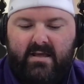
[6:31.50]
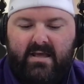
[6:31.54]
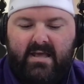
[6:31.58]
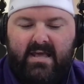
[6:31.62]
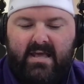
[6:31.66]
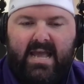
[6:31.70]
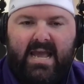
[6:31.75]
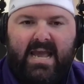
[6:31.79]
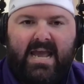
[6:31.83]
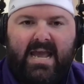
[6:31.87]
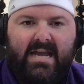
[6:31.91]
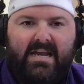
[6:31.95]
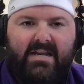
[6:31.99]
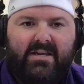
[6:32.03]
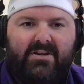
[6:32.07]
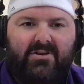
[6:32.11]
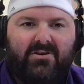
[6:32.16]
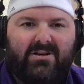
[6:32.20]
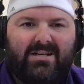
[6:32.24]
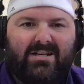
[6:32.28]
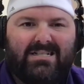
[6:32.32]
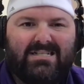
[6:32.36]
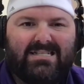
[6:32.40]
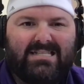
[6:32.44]
and
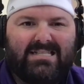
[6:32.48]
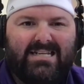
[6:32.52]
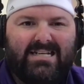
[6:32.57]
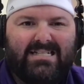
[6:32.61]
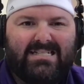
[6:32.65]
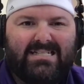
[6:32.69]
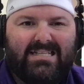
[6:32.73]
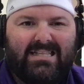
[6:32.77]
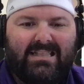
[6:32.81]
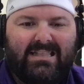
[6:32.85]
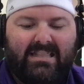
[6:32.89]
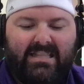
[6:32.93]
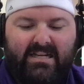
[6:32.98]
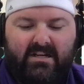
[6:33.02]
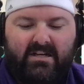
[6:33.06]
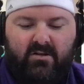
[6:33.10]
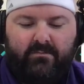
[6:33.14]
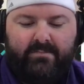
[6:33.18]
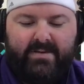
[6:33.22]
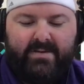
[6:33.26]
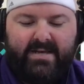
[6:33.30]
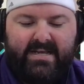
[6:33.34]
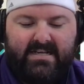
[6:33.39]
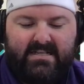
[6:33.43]
you can see it's a
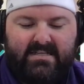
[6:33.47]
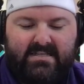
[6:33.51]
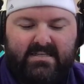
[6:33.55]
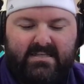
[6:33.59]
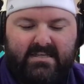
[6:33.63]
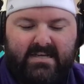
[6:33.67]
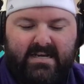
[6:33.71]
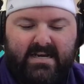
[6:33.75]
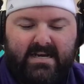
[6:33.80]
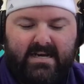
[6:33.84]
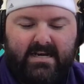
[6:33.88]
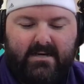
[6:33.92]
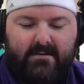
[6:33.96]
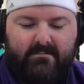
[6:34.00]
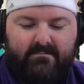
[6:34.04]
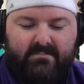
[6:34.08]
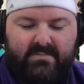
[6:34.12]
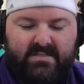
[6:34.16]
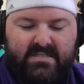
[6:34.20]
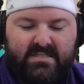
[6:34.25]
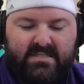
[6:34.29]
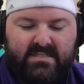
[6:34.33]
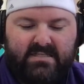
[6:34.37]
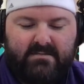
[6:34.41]
little bit,
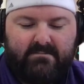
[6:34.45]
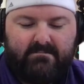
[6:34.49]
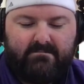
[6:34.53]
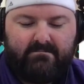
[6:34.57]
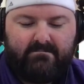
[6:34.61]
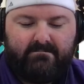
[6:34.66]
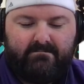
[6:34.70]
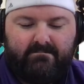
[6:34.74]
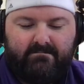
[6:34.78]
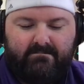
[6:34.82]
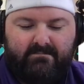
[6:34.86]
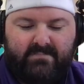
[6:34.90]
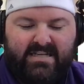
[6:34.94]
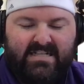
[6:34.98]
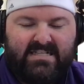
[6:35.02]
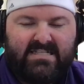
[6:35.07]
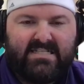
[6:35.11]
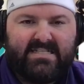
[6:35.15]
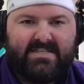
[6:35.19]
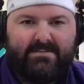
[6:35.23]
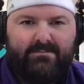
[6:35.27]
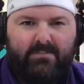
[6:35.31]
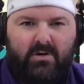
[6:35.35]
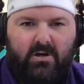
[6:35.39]

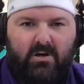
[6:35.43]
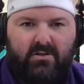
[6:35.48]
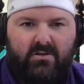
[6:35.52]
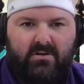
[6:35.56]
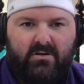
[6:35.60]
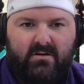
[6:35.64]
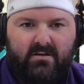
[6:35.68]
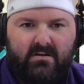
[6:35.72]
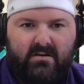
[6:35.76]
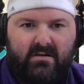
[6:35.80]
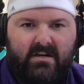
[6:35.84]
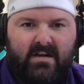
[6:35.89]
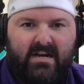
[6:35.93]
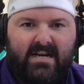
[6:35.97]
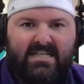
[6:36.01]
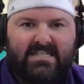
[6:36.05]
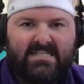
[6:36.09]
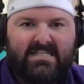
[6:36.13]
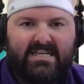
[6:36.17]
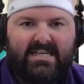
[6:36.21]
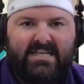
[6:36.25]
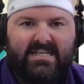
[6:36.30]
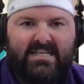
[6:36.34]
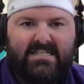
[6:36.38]
it's smaller, not
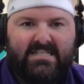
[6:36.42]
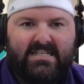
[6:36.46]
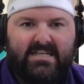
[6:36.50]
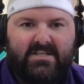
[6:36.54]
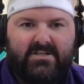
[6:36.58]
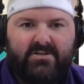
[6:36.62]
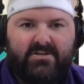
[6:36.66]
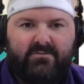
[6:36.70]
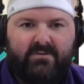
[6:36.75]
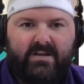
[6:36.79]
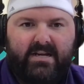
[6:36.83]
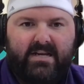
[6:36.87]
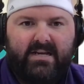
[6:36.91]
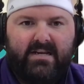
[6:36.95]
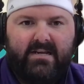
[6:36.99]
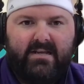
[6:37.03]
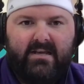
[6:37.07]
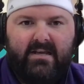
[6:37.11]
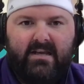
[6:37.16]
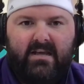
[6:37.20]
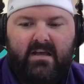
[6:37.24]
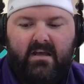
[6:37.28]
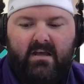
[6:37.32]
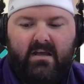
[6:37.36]
as easy to read.
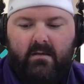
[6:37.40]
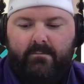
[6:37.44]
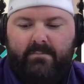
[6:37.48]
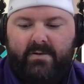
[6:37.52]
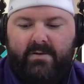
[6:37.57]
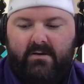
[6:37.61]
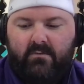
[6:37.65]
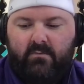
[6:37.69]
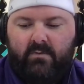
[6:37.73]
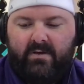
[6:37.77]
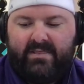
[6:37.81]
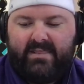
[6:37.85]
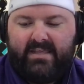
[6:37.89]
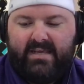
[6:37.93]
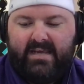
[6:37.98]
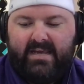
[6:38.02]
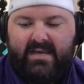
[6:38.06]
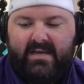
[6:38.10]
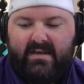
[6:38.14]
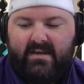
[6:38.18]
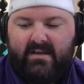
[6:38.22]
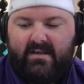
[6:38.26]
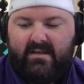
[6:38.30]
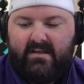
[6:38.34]
But
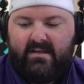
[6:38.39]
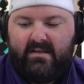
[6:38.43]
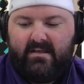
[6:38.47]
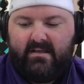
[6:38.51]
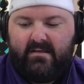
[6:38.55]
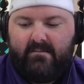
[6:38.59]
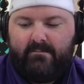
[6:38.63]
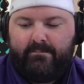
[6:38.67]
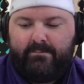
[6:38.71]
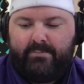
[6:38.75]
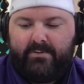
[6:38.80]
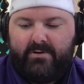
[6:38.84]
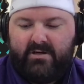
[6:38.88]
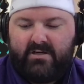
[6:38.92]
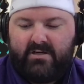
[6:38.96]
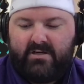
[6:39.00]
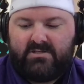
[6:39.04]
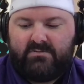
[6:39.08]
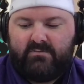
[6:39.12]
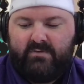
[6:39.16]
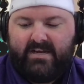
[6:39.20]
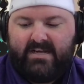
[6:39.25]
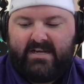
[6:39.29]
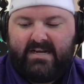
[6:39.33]
within
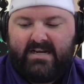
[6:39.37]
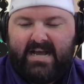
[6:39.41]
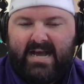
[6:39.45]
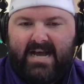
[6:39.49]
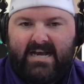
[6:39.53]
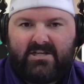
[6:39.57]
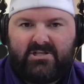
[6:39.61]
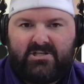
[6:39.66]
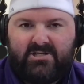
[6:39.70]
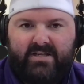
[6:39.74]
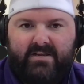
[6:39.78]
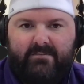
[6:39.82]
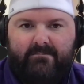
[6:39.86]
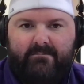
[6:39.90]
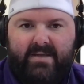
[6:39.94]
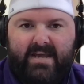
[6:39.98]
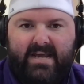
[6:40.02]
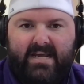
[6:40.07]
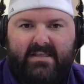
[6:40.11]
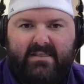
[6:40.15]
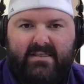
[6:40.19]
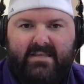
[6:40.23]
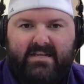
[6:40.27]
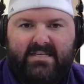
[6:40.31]
books, we could actually
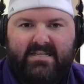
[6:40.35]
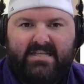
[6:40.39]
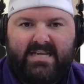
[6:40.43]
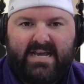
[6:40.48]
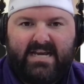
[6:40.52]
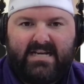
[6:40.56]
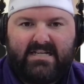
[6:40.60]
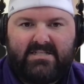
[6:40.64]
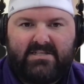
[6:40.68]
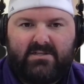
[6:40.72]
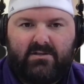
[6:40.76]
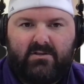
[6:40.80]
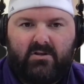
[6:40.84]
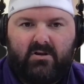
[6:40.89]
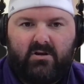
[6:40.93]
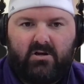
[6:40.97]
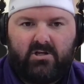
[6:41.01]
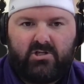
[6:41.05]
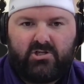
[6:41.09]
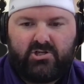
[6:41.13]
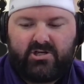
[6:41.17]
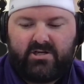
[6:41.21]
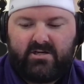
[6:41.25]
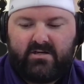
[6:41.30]
make the text
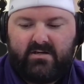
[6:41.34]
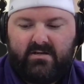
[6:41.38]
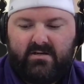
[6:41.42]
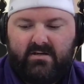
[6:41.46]
larger